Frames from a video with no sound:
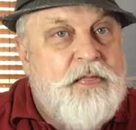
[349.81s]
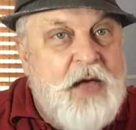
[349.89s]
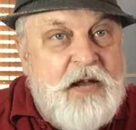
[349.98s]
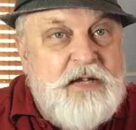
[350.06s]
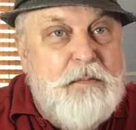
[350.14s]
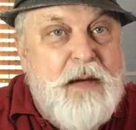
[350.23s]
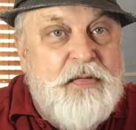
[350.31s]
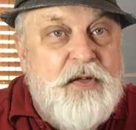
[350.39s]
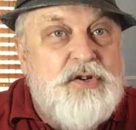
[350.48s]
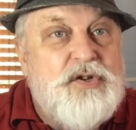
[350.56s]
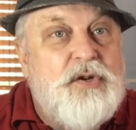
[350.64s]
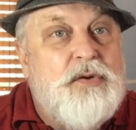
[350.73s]
That's a
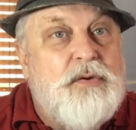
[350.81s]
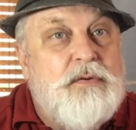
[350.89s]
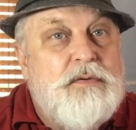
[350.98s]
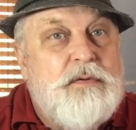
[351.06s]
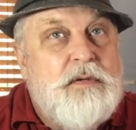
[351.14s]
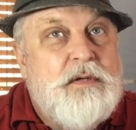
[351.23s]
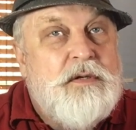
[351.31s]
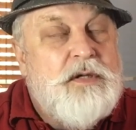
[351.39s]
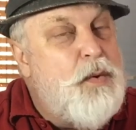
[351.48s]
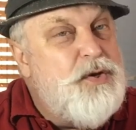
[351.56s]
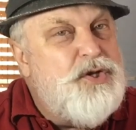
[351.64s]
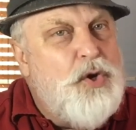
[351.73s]
method too.
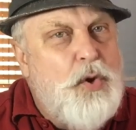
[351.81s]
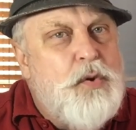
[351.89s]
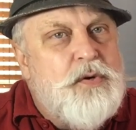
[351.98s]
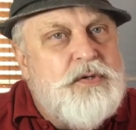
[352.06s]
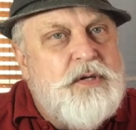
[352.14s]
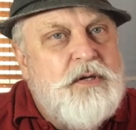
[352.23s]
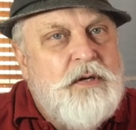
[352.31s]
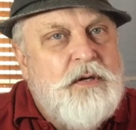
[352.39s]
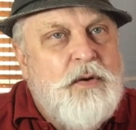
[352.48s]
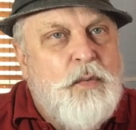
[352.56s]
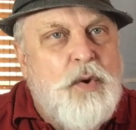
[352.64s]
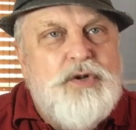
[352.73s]
So what's yours?
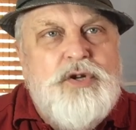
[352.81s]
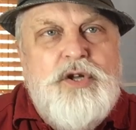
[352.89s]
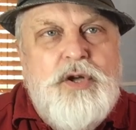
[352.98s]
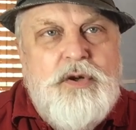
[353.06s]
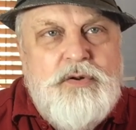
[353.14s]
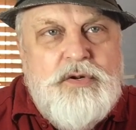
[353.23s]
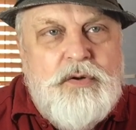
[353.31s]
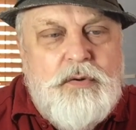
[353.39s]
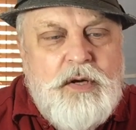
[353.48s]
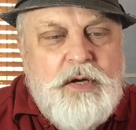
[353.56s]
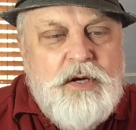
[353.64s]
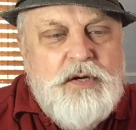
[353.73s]
What do you do?
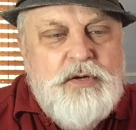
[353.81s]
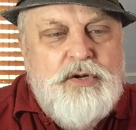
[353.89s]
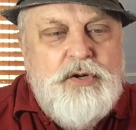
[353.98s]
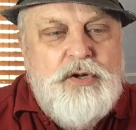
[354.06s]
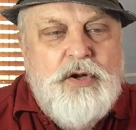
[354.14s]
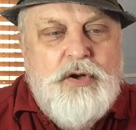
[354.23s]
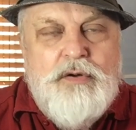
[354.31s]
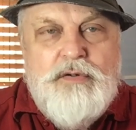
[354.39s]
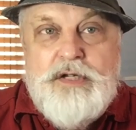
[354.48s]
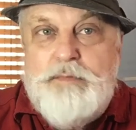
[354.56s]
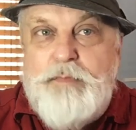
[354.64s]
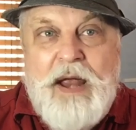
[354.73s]
Do you
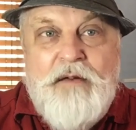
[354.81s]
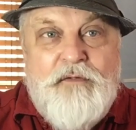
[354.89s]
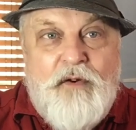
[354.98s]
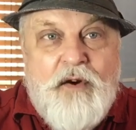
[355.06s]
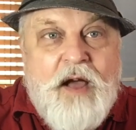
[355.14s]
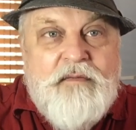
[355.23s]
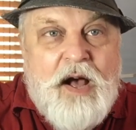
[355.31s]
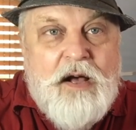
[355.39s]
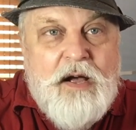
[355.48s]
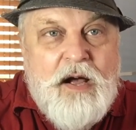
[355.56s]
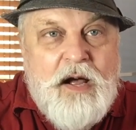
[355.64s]
spend forever?